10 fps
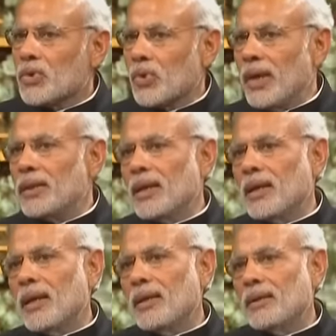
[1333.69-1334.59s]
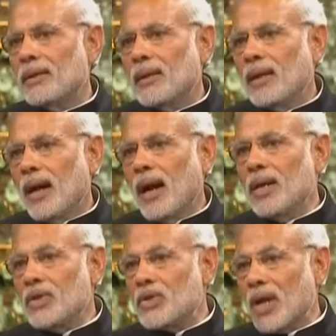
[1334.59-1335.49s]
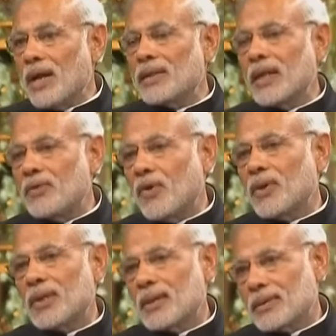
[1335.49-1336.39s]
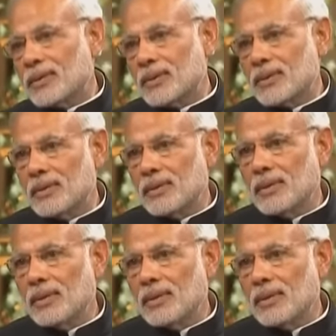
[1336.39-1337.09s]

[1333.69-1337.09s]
So in the uncharted waters